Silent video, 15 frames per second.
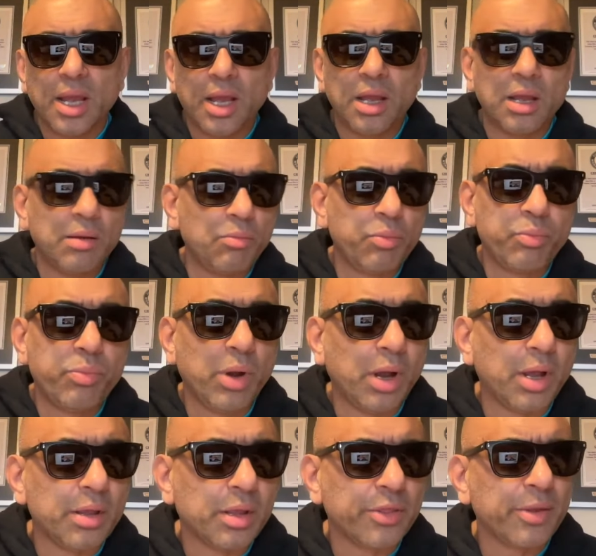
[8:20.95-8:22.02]
Uh,
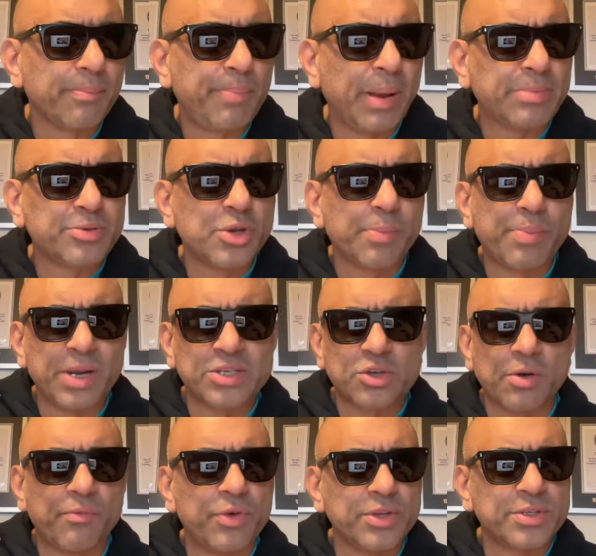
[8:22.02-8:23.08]
I think Pep's doing a press
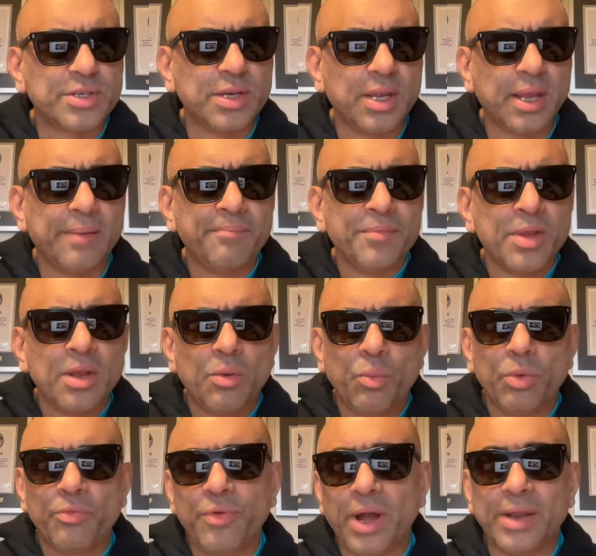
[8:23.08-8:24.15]
conference today.
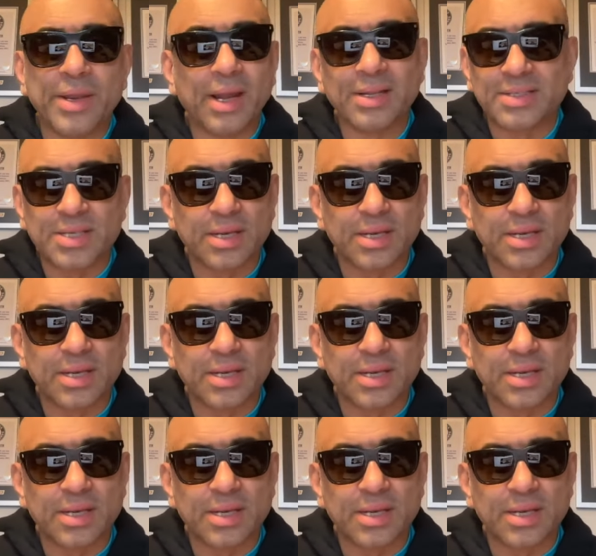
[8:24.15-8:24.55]
We'll find out,